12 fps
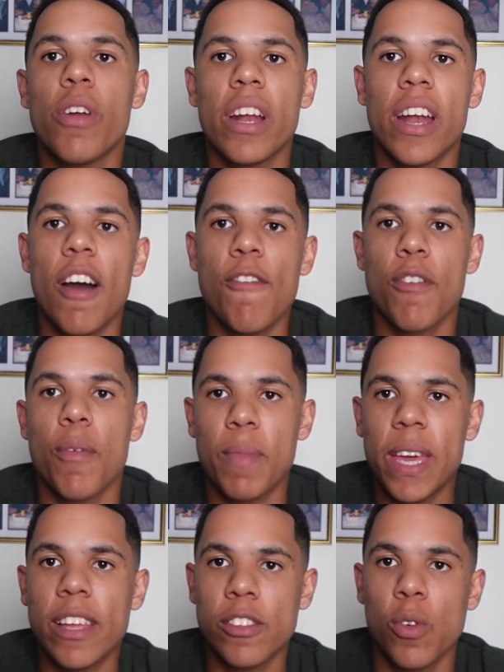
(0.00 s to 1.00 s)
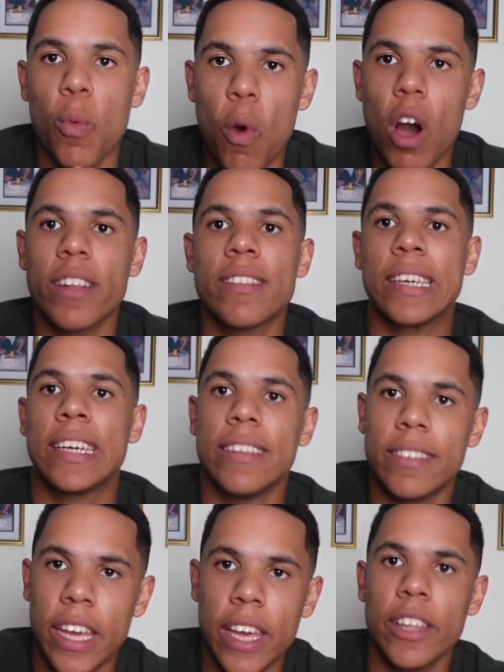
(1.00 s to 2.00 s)
enough for me to want to
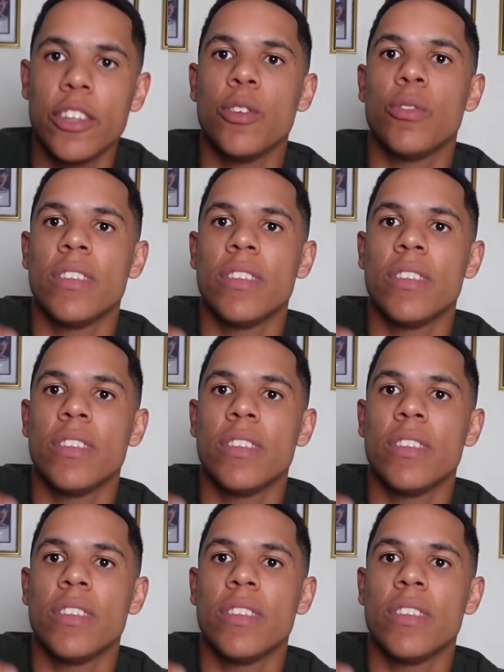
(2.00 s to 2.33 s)
continue